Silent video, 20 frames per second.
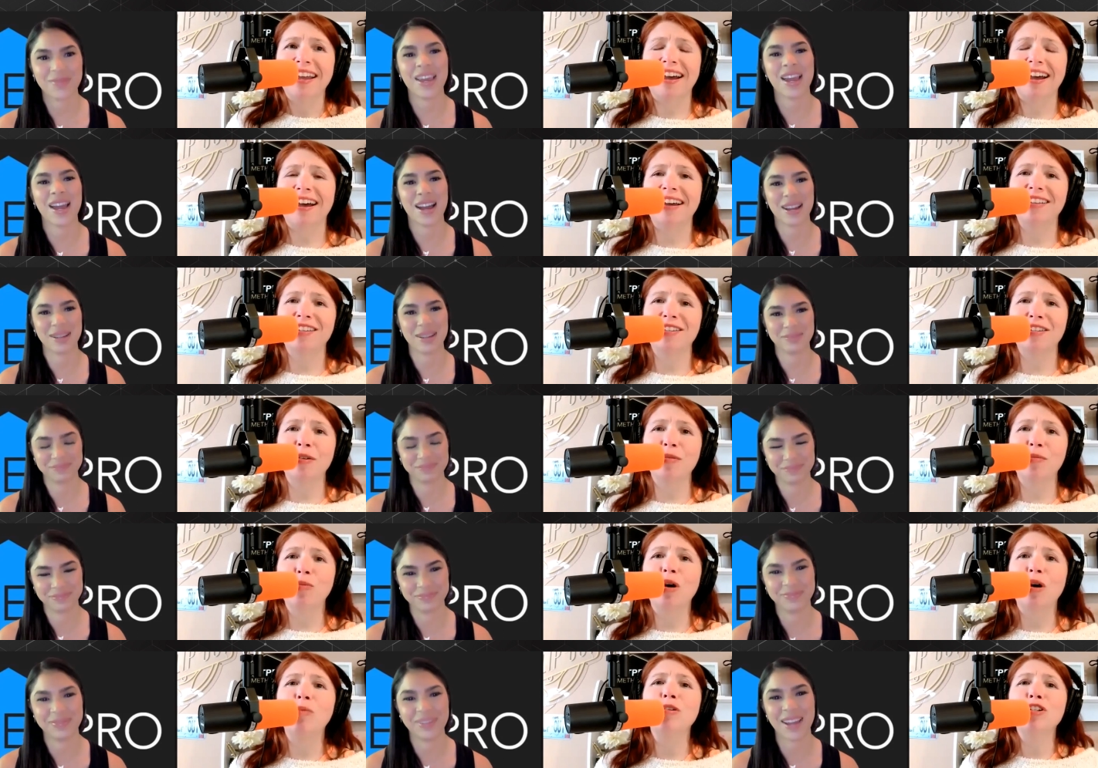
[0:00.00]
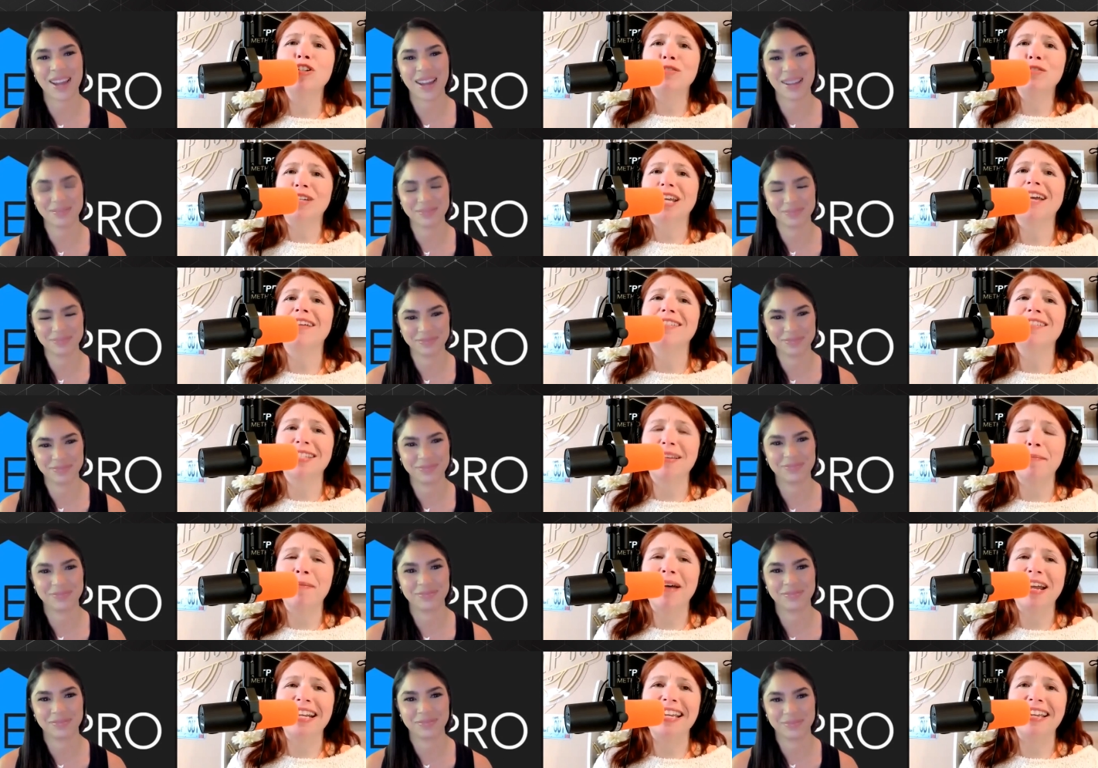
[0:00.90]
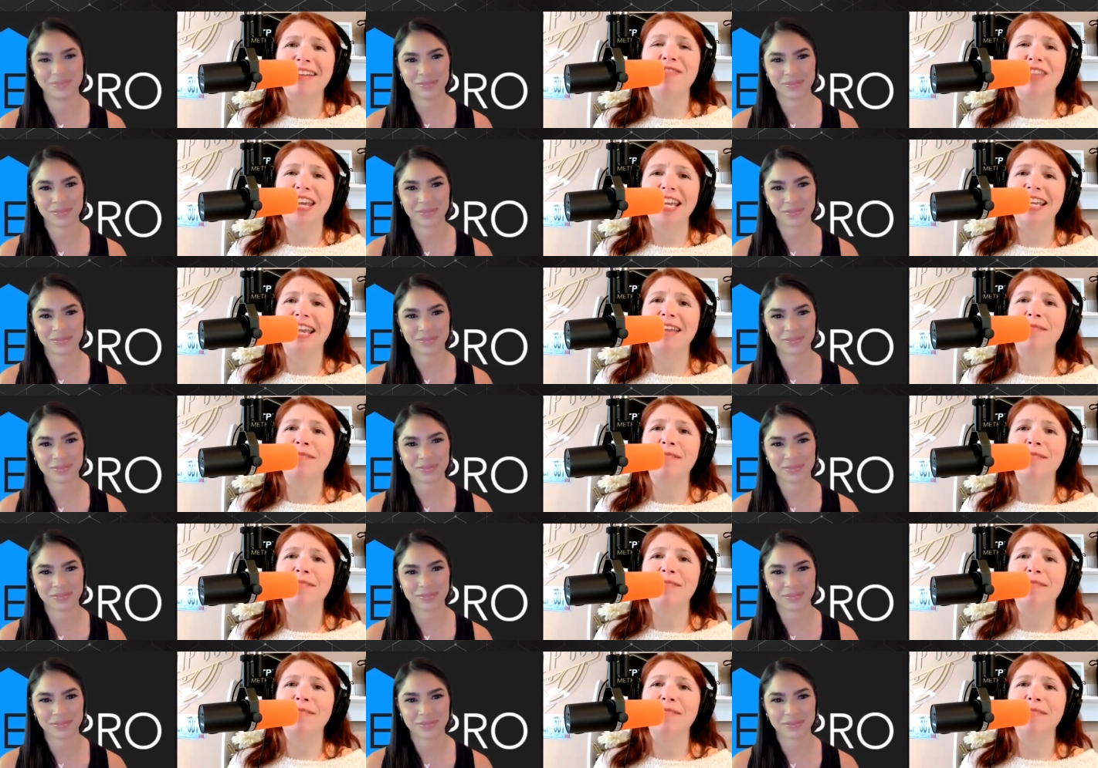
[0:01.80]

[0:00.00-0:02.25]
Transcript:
Speaker 1: Uh, yeah. So what would you yeah. tell somebody if they